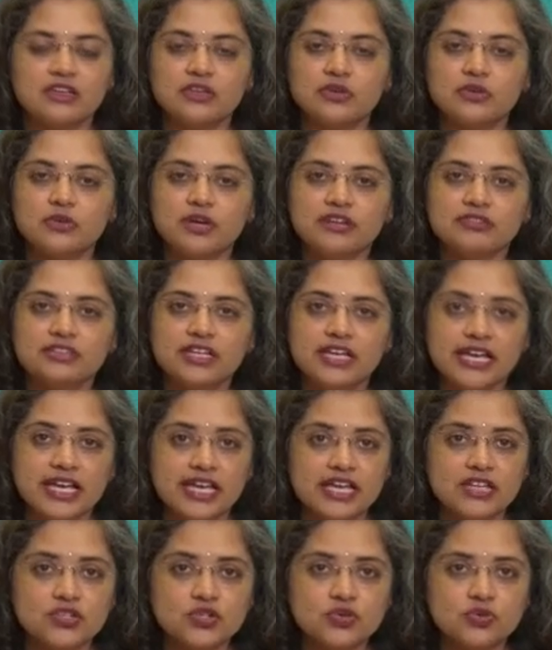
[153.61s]
you have the
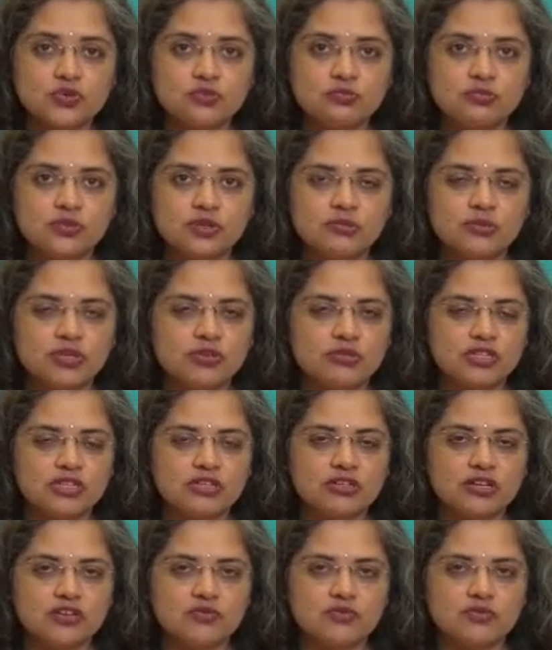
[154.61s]
age group between
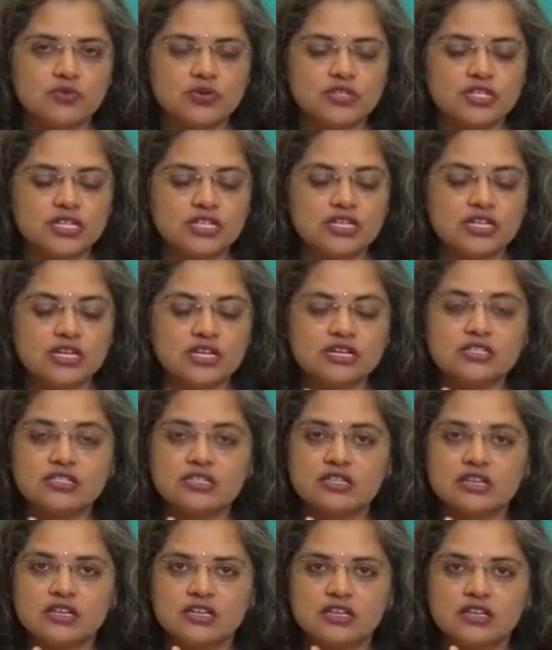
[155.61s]
3 to 14
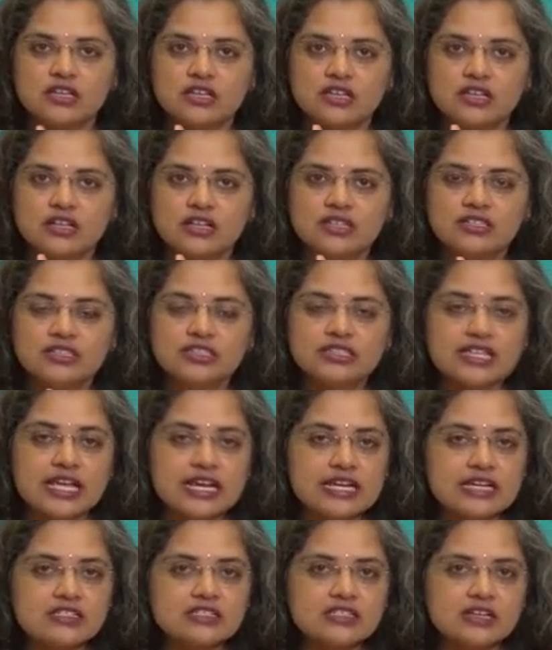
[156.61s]
years,
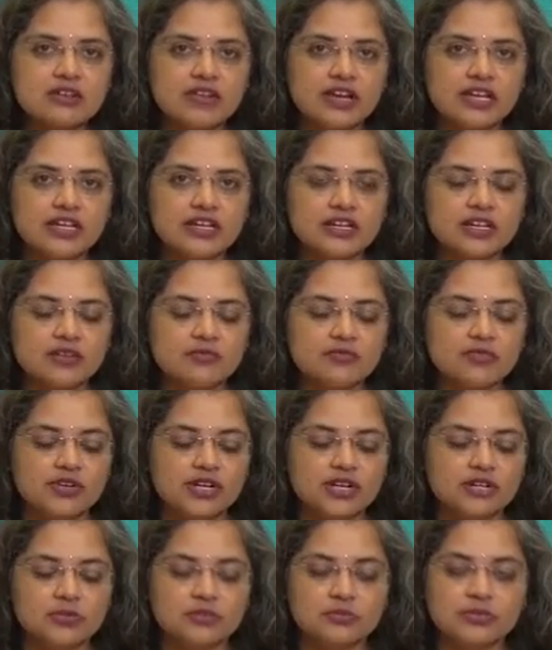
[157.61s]
tender cervical
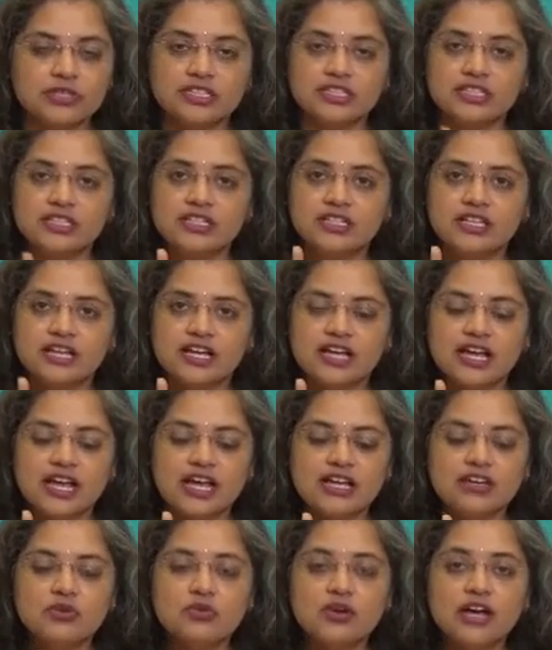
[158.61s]
lymphadenopathy,
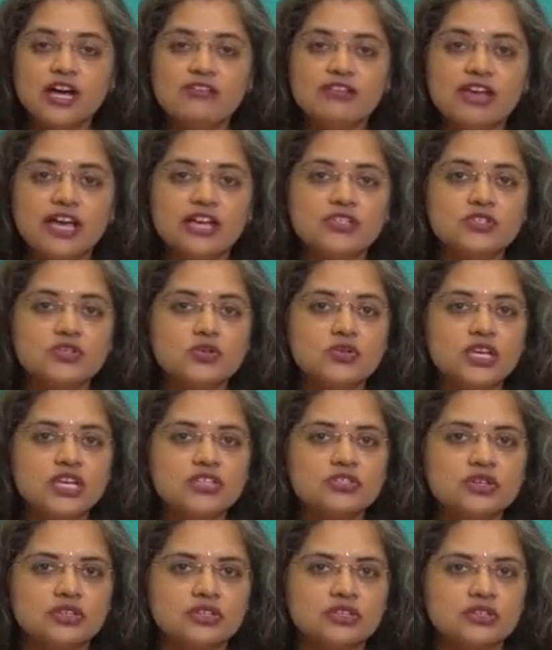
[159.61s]
and you have
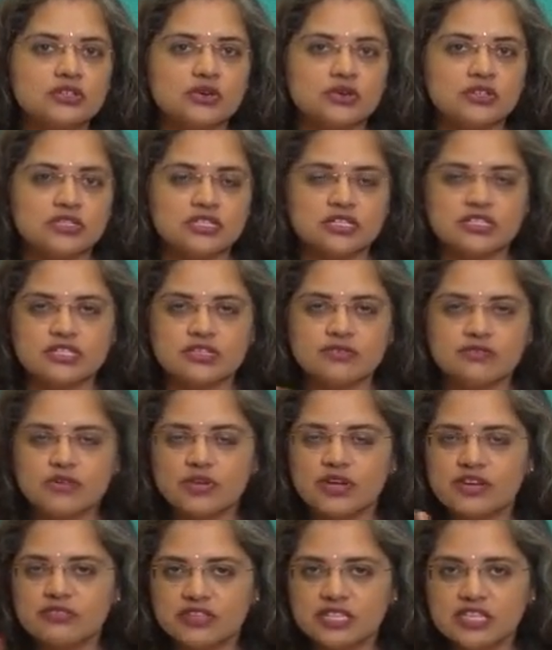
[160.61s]
exudates on the tonsils. If
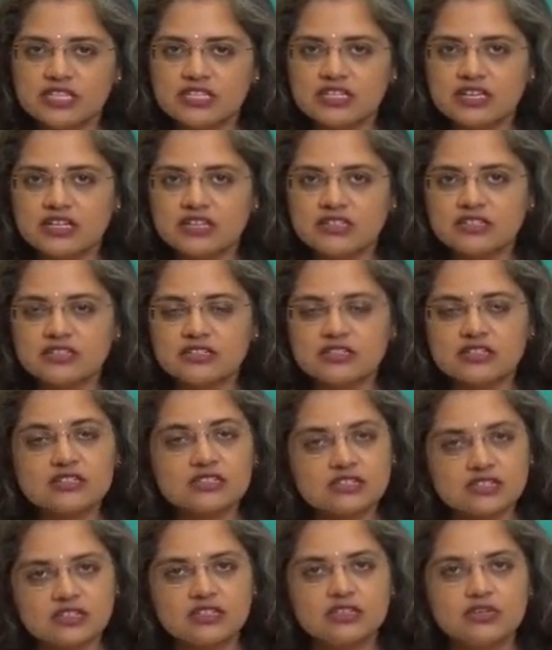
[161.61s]
you have these
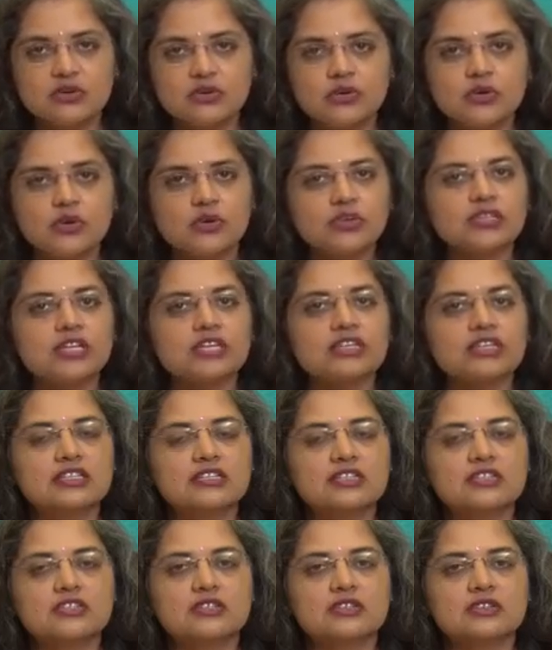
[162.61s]
conditions, you know that
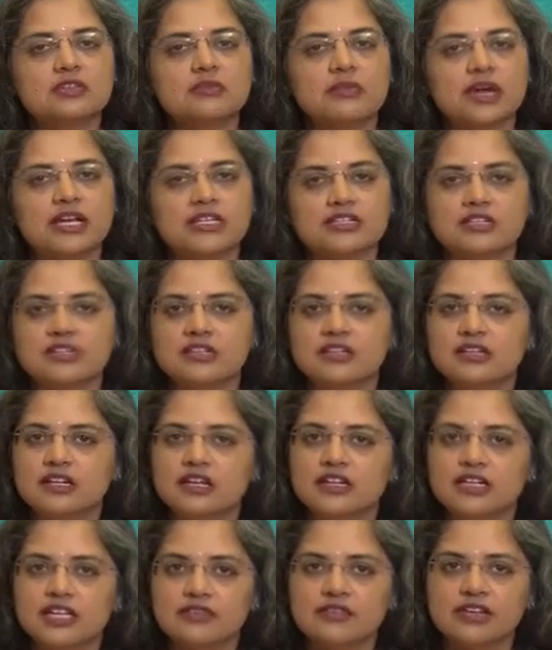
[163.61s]
this is bacterial
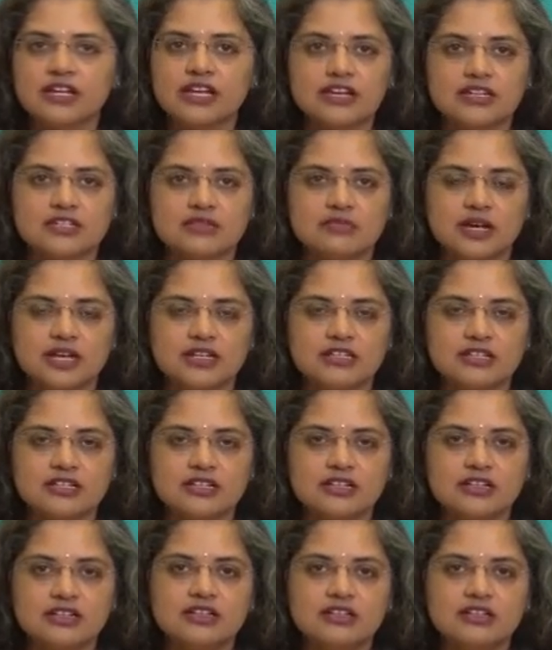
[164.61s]
and give an antibiotic.
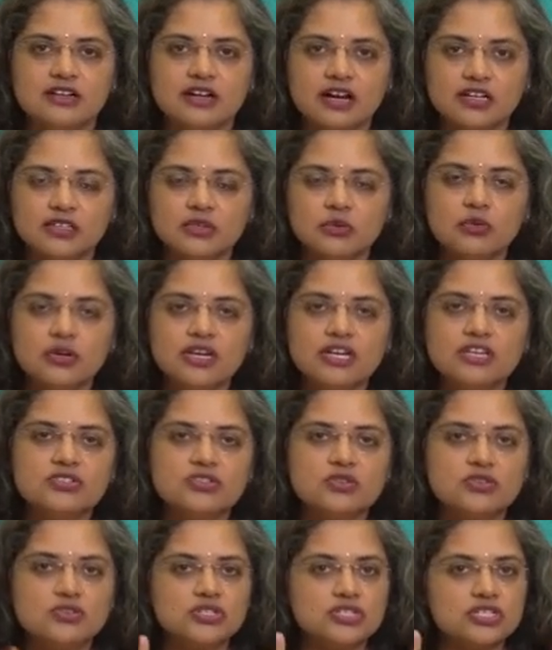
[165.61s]

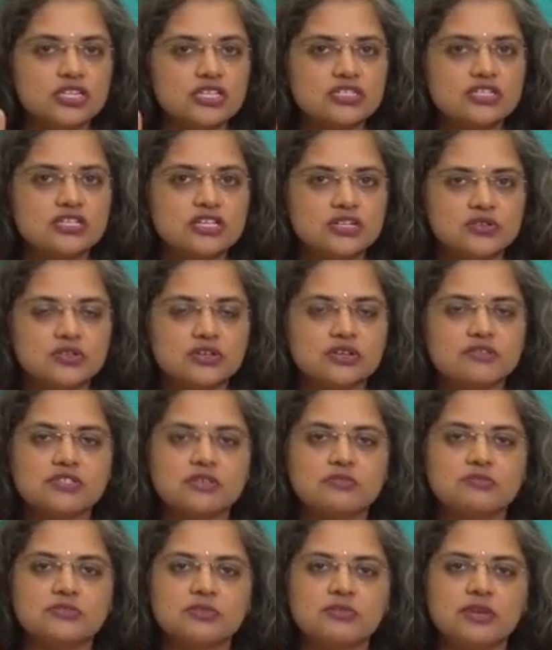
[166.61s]
Otherwise, you just need to give
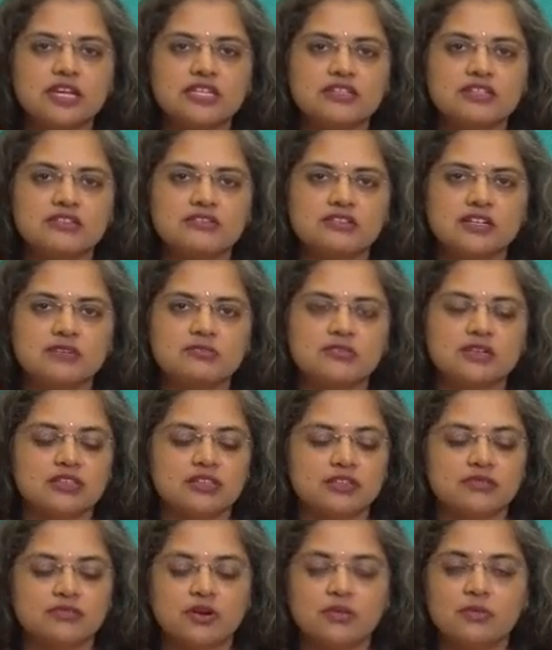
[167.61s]
symptomatic treatment
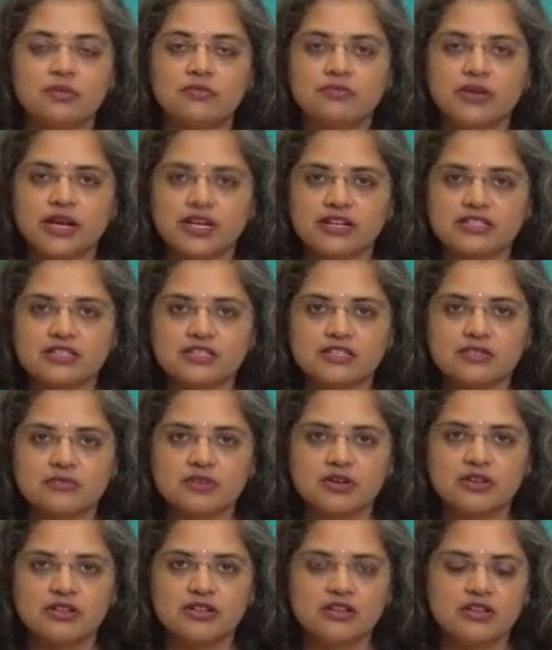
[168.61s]
in the form of
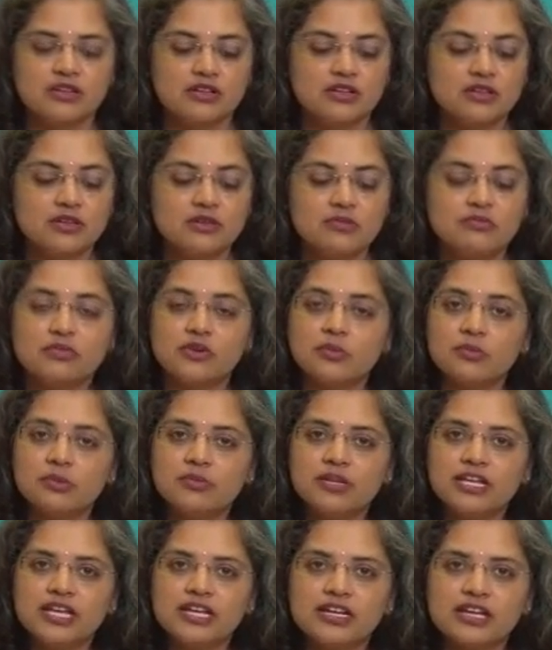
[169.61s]
paracetamol,
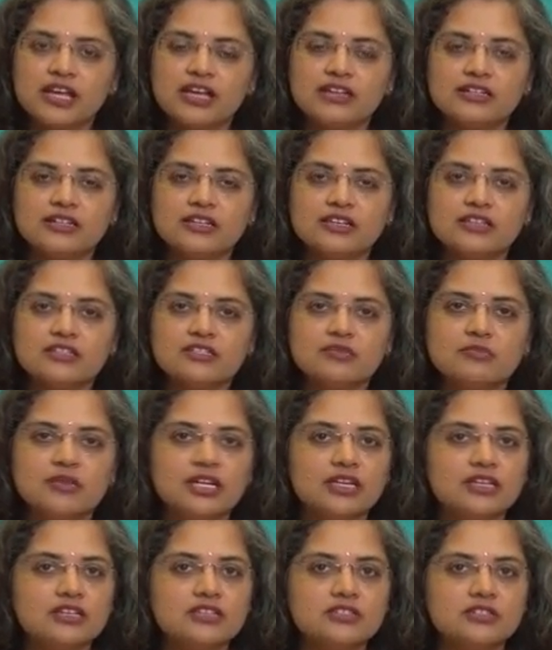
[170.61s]
probably an
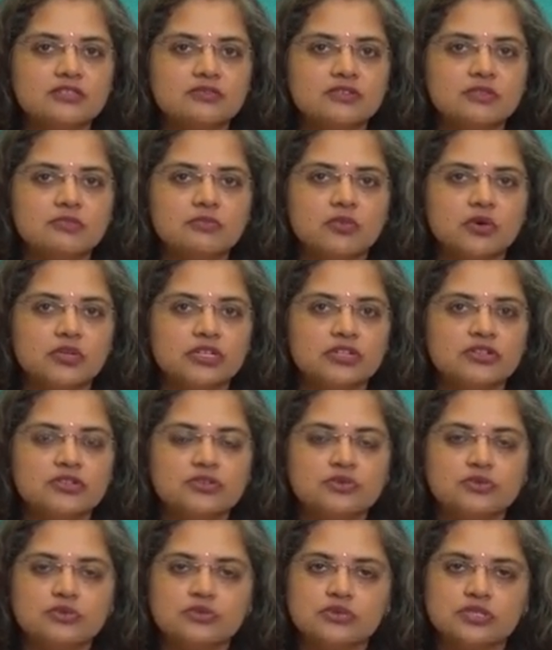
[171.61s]
antihistaminic in children more
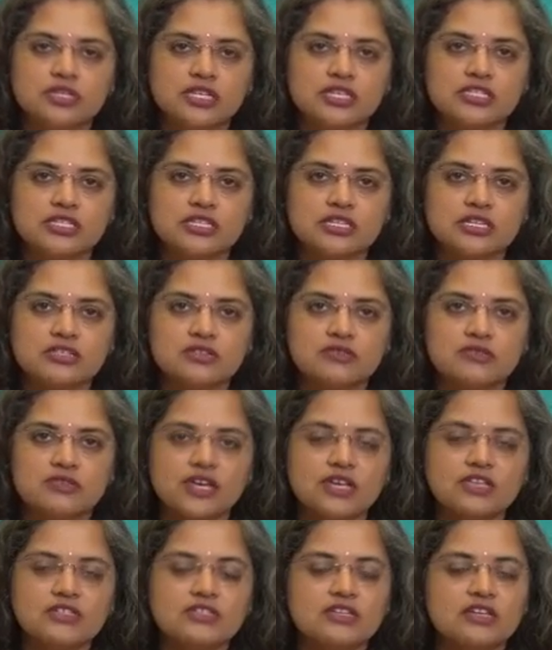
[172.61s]
than 2 to 6 years of
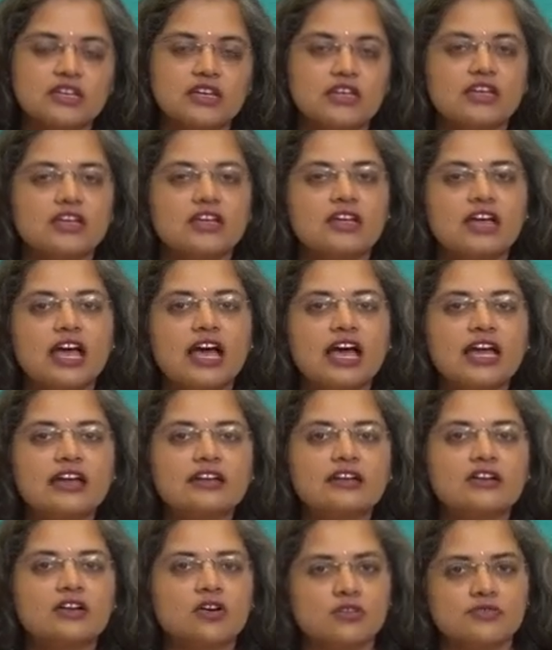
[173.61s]
age,
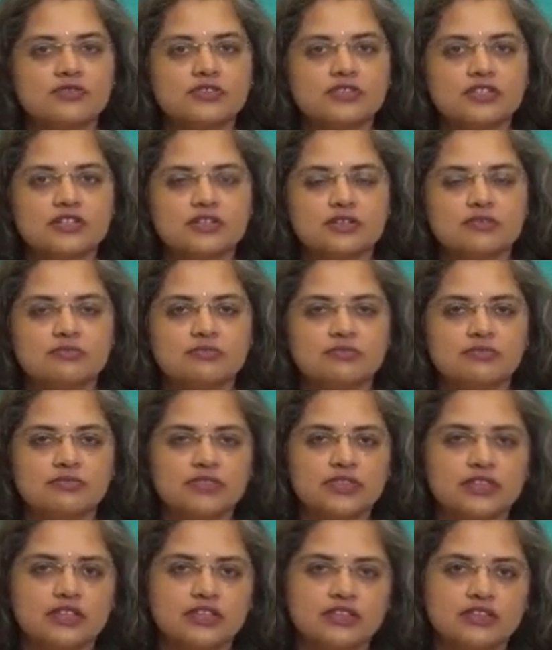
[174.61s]
and a cough syrup.
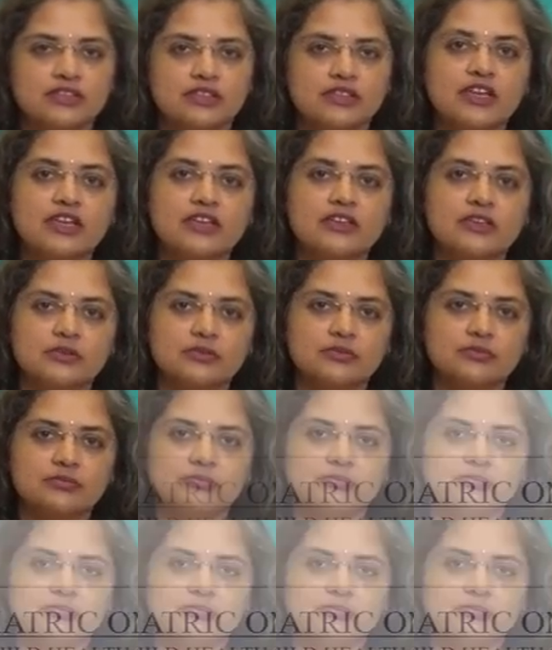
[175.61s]
Thank you.